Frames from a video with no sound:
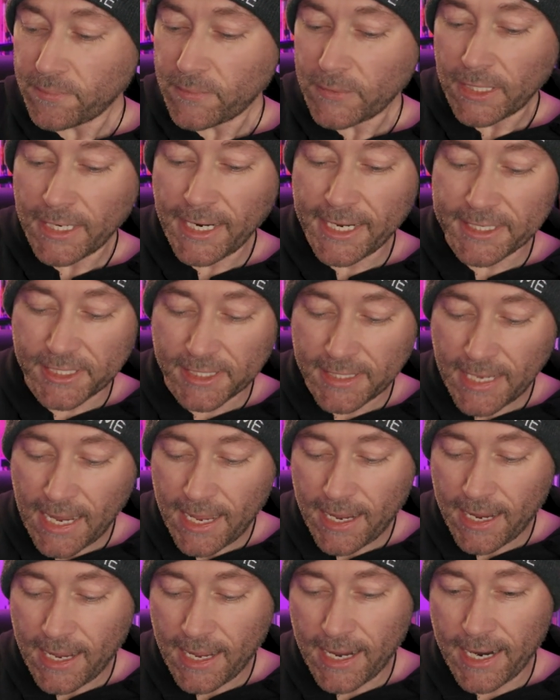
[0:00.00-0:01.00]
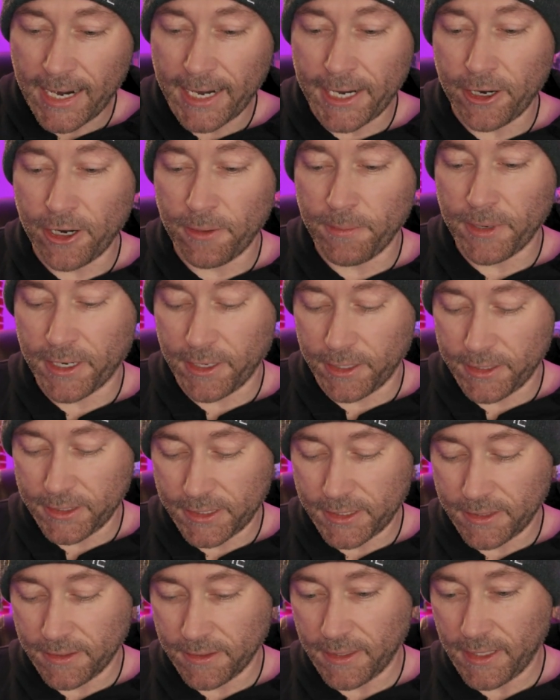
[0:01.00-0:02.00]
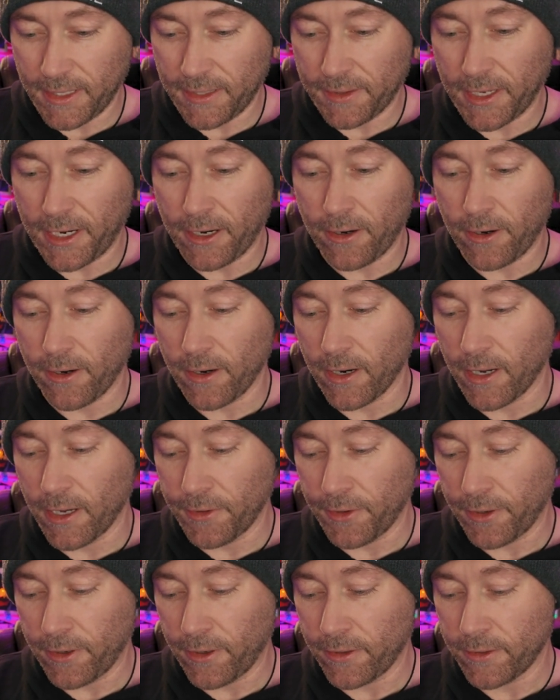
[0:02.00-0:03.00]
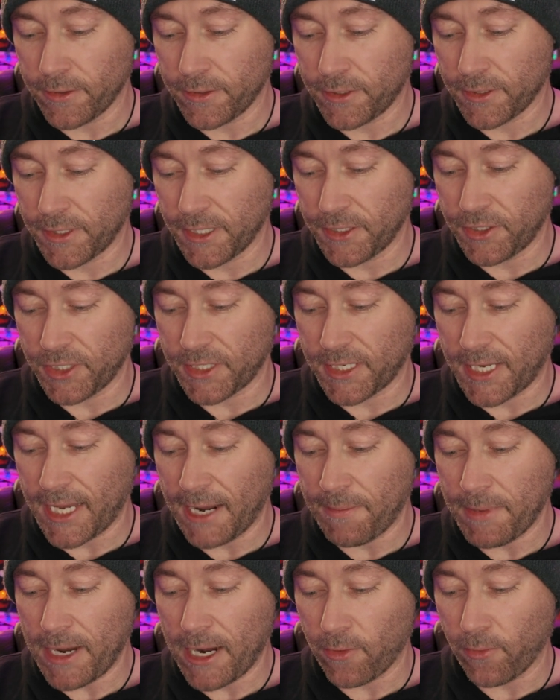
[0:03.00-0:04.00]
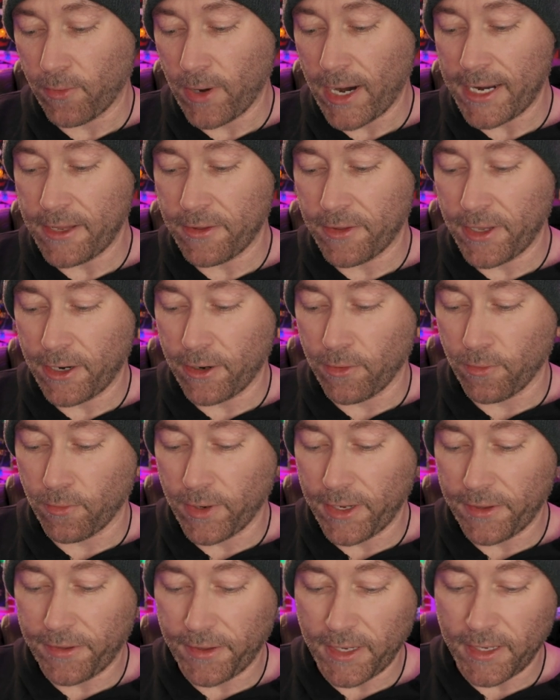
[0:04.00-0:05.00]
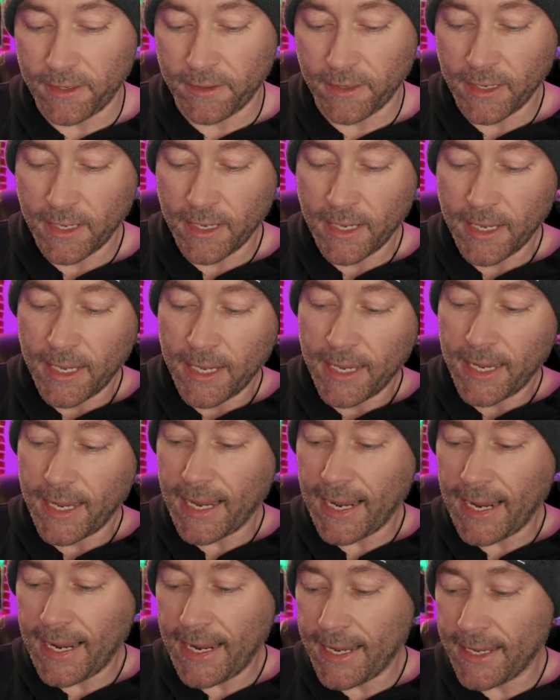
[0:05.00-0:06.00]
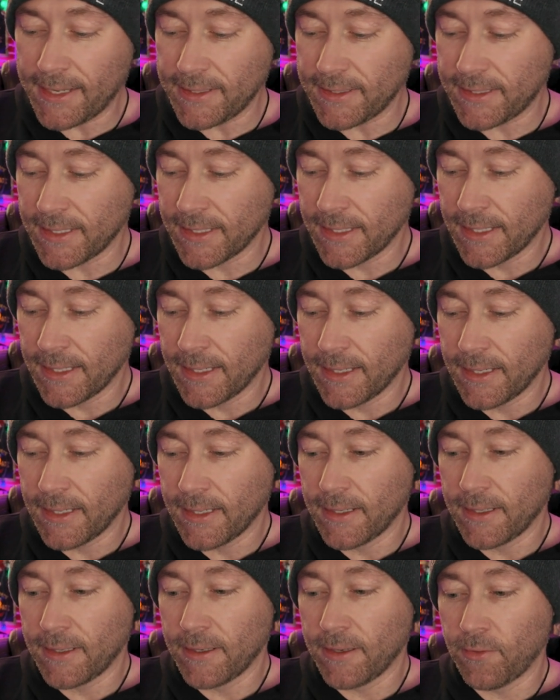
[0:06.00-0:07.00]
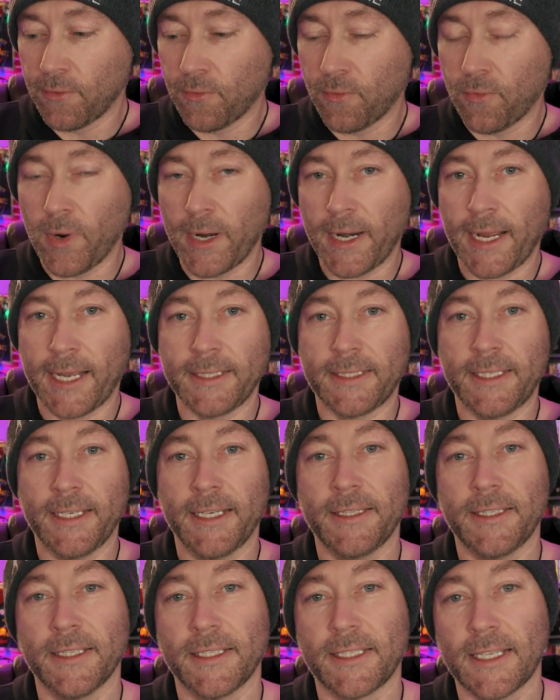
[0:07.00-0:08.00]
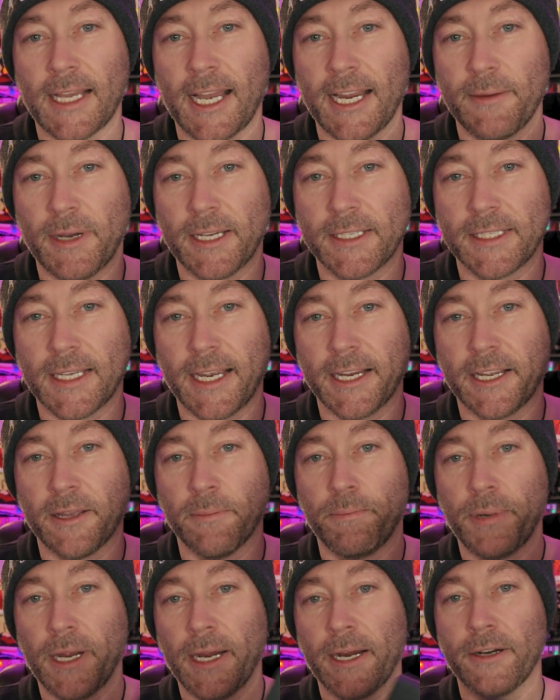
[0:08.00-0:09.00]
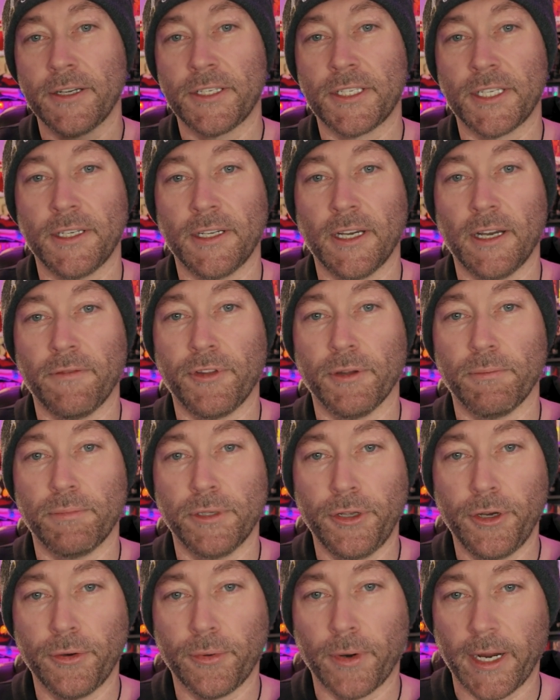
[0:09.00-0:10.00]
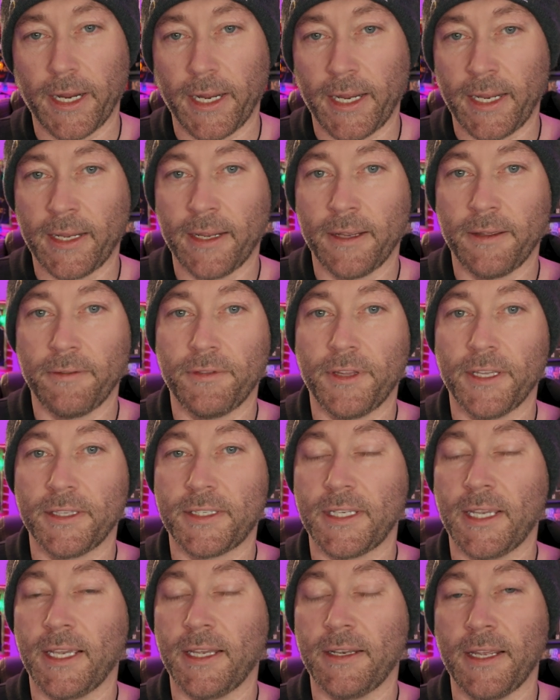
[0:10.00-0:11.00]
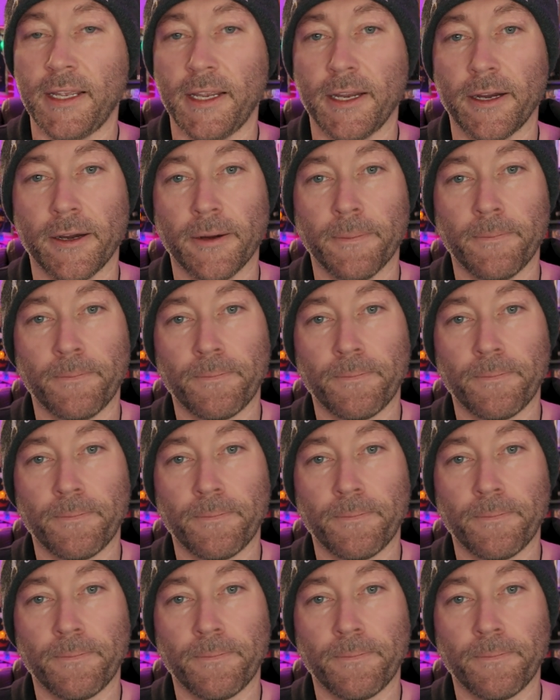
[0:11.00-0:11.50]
It's not higher because there are others that just came out right there with it. And when I did the side-by-side comparison of the Blu-ray that's in here,